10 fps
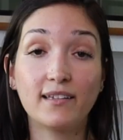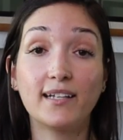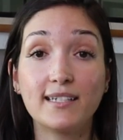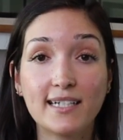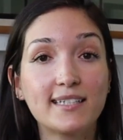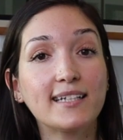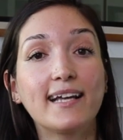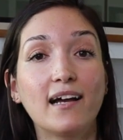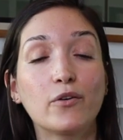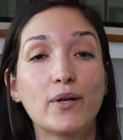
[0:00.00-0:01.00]
the Addicted
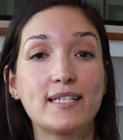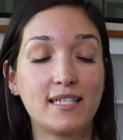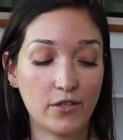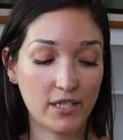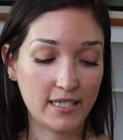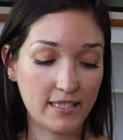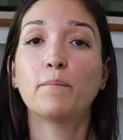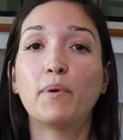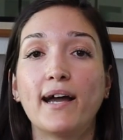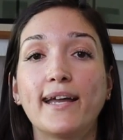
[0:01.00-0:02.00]
Calloway series
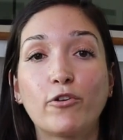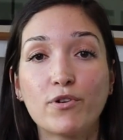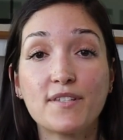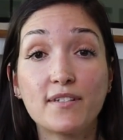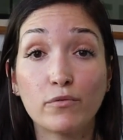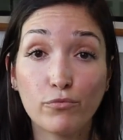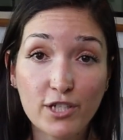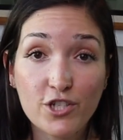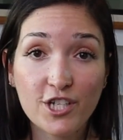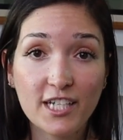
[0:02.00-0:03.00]
by Krista
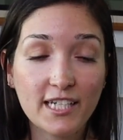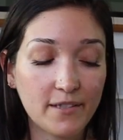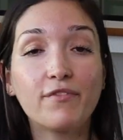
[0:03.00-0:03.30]
Ritchie,